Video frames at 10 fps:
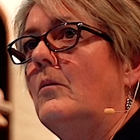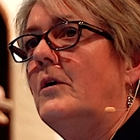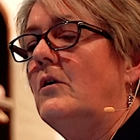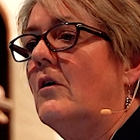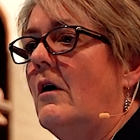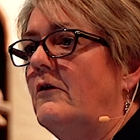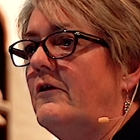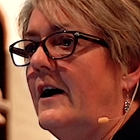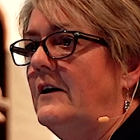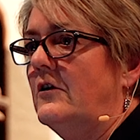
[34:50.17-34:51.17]
but you can't
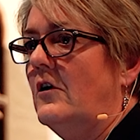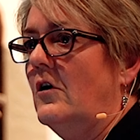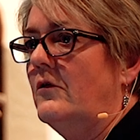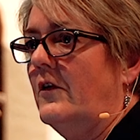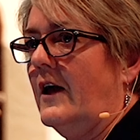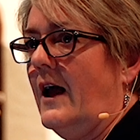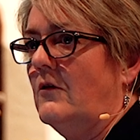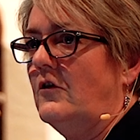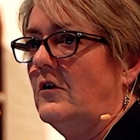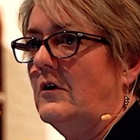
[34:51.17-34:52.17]
find an
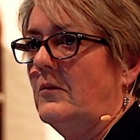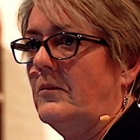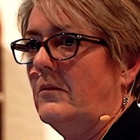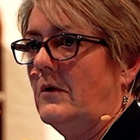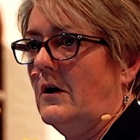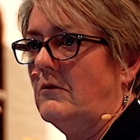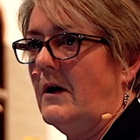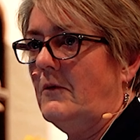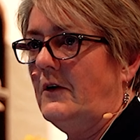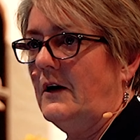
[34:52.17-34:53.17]
over-the-counter uh,
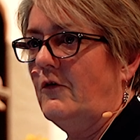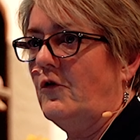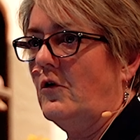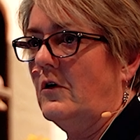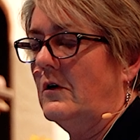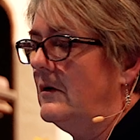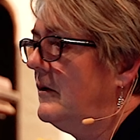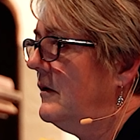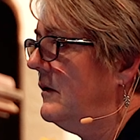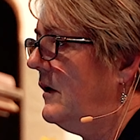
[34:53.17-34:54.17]
remedy for
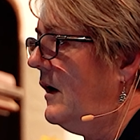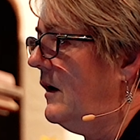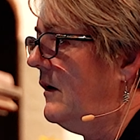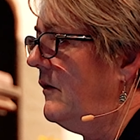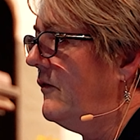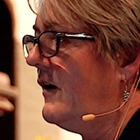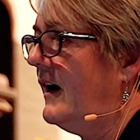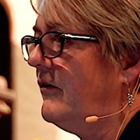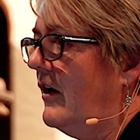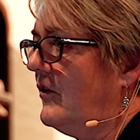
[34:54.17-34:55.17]
uh,
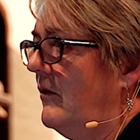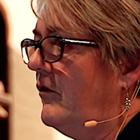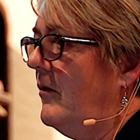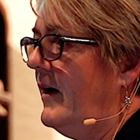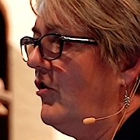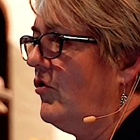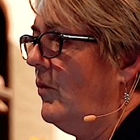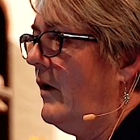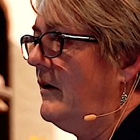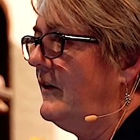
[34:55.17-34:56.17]
5 LOX
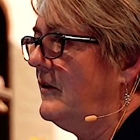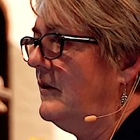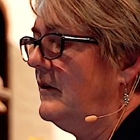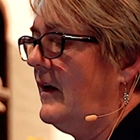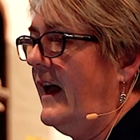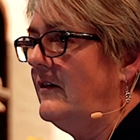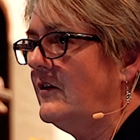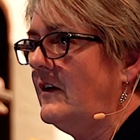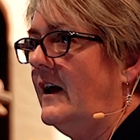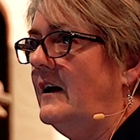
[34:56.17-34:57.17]
inflammation, whereas
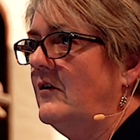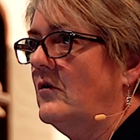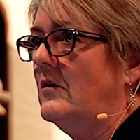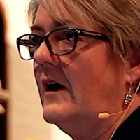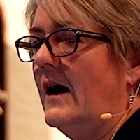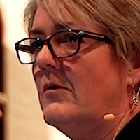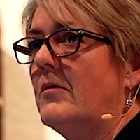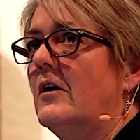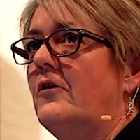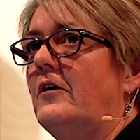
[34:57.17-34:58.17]
NSAIDs or
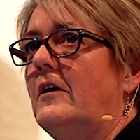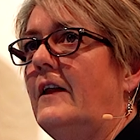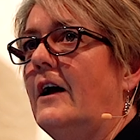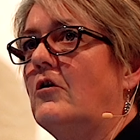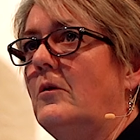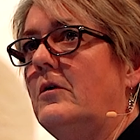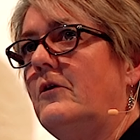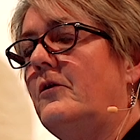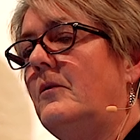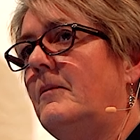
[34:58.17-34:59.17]
ibuprofen and that group
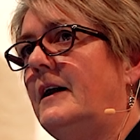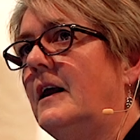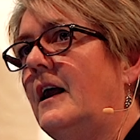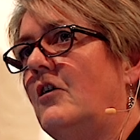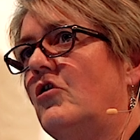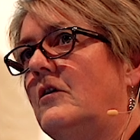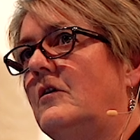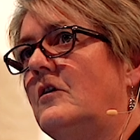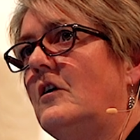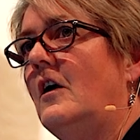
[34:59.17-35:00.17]
of
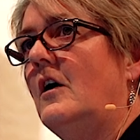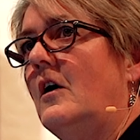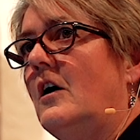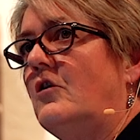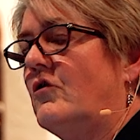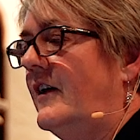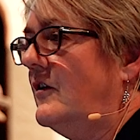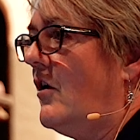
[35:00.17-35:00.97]
medications address